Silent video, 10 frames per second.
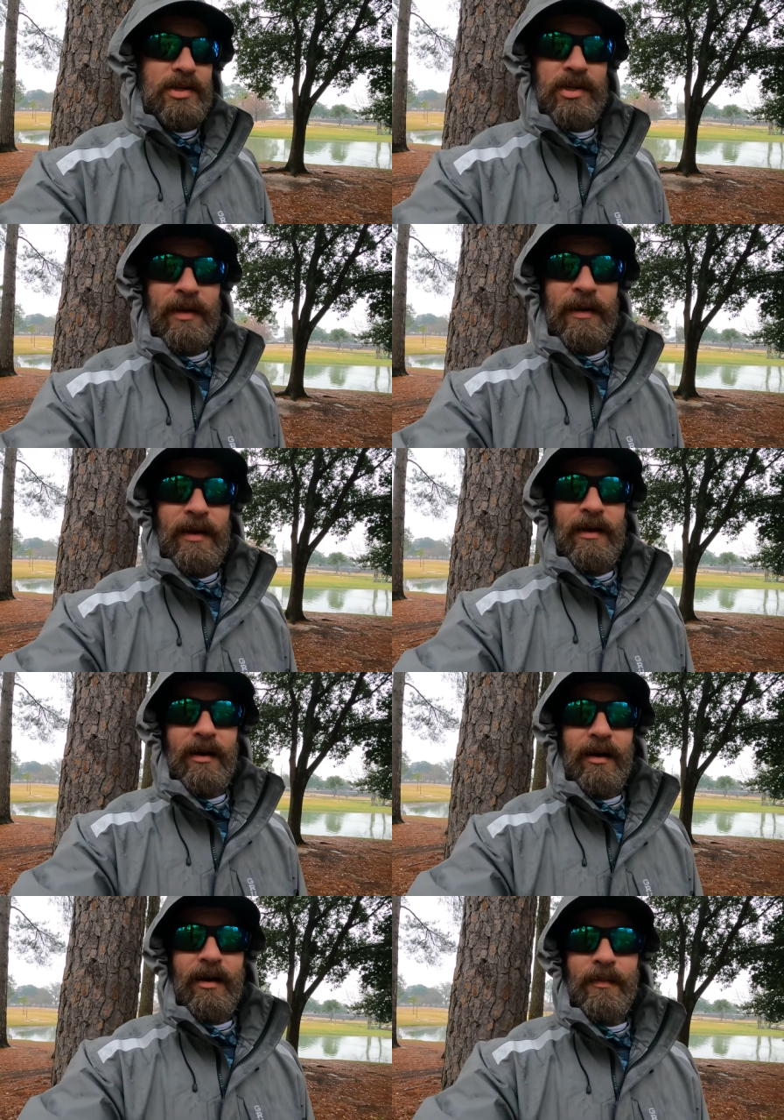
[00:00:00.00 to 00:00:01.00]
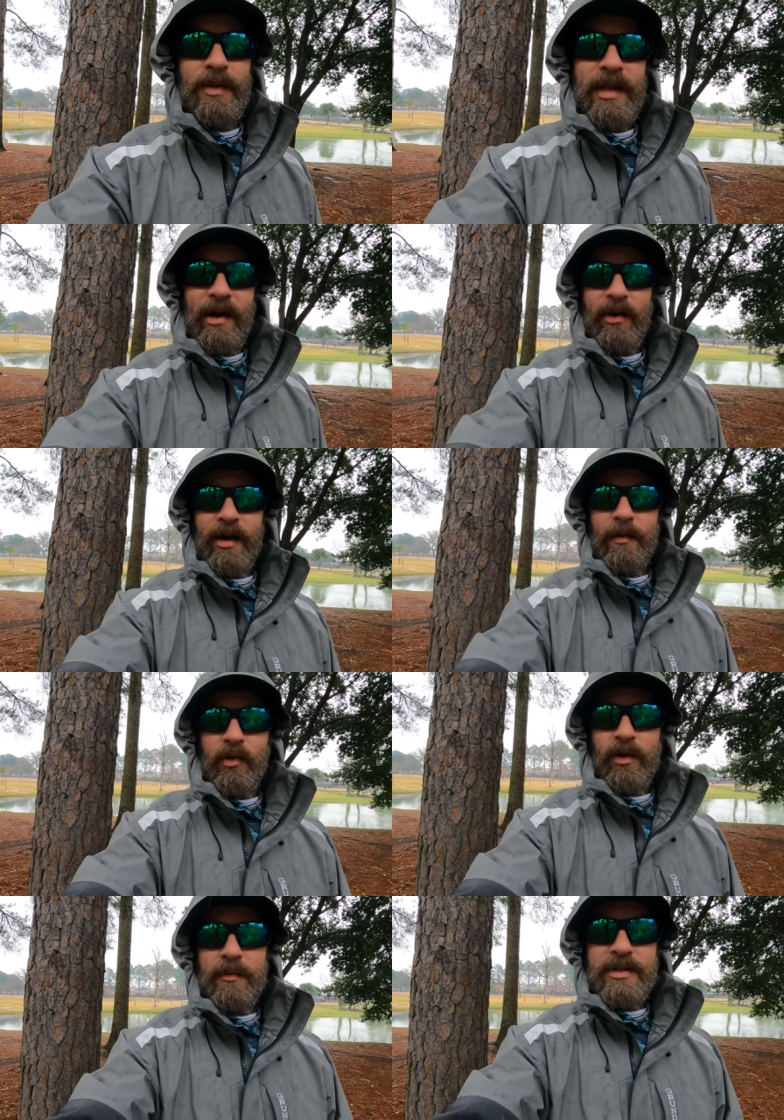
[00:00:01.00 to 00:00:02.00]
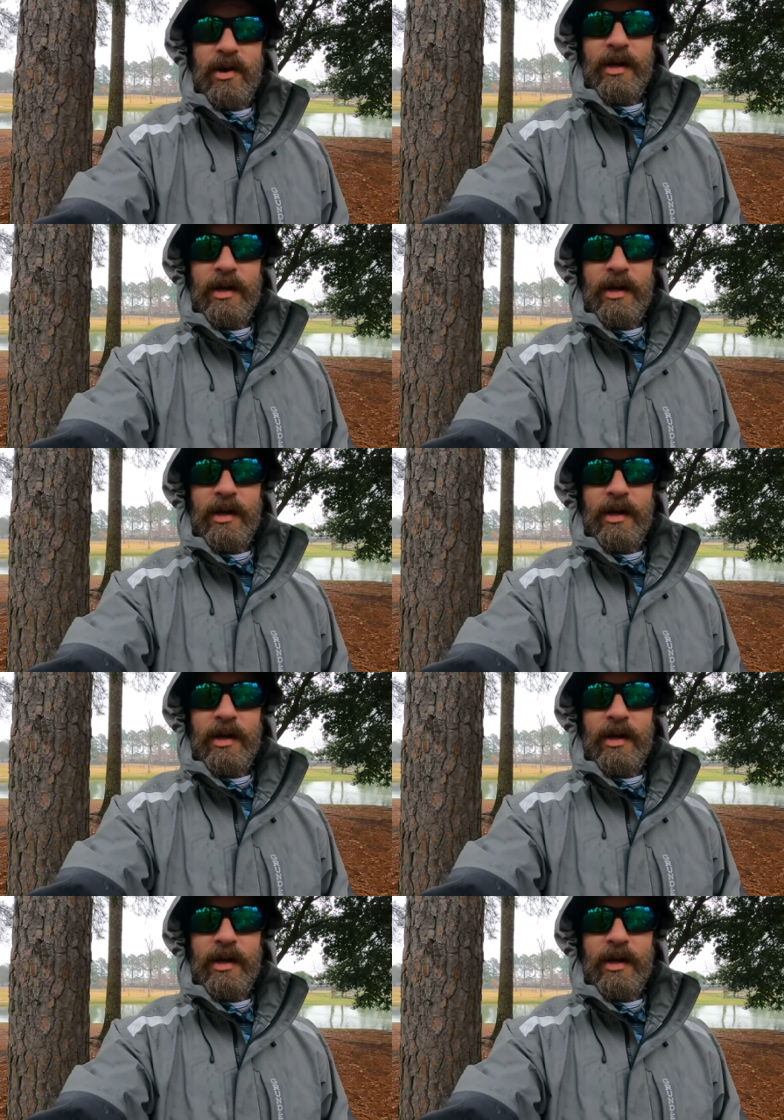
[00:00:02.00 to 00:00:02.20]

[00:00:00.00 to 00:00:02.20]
much. Uh, now I am going to be